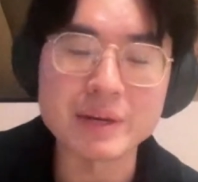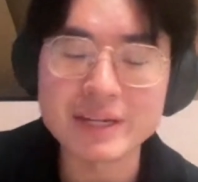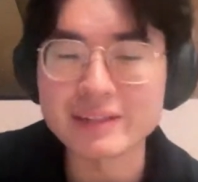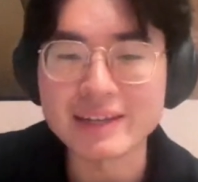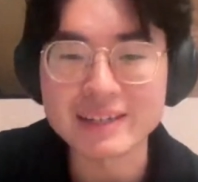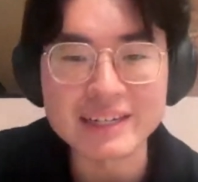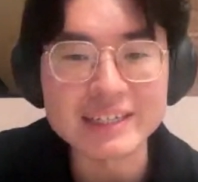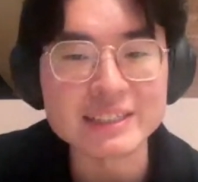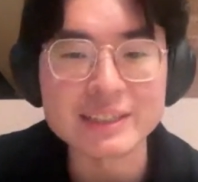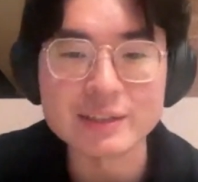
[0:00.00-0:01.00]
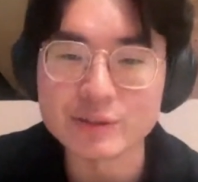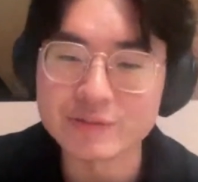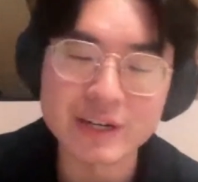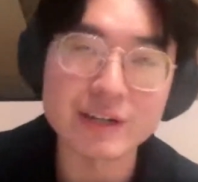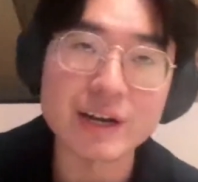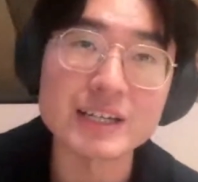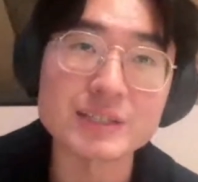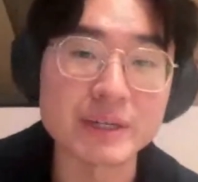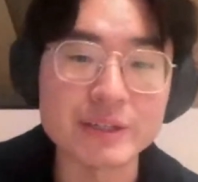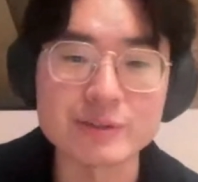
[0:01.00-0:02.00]
making that LinkedIn look very
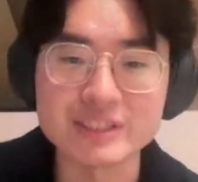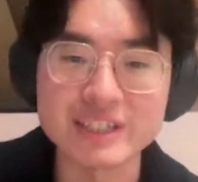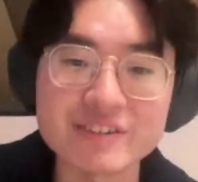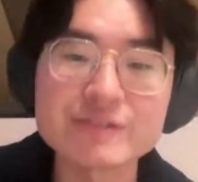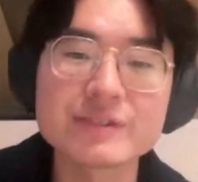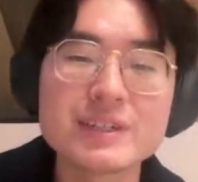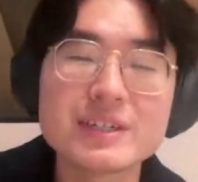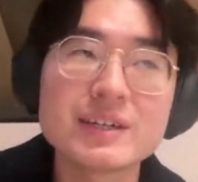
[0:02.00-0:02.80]
nice, making yourself